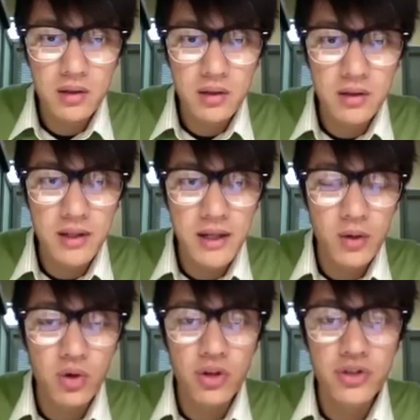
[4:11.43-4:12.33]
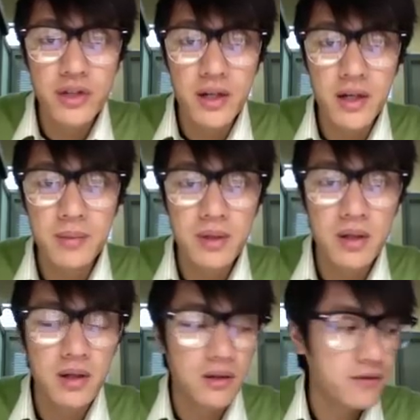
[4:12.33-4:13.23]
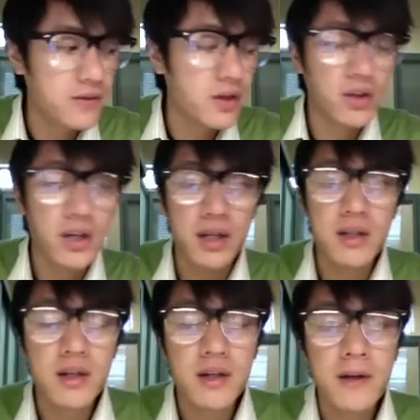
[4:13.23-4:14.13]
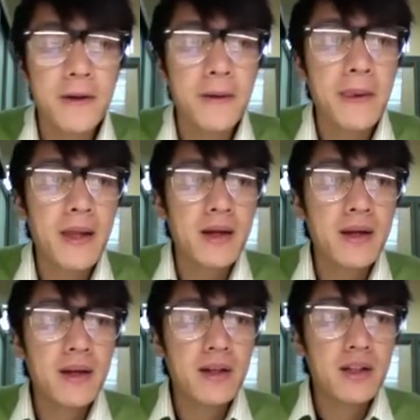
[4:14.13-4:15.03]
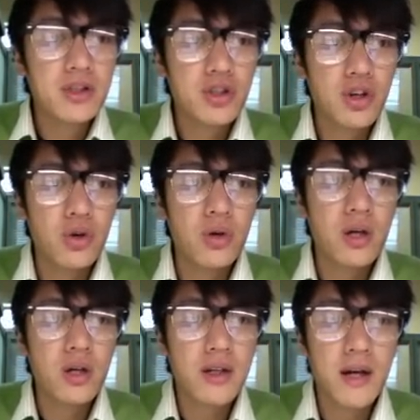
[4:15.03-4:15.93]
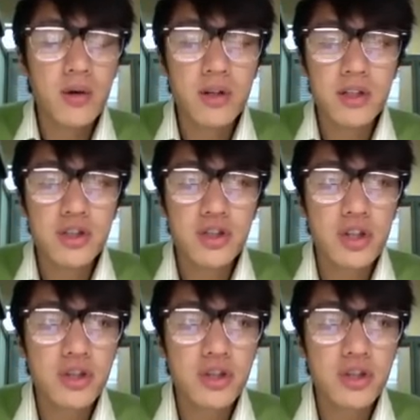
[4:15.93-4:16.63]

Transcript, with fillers: and now we're all set up uh, Final Cut. So now we're going to start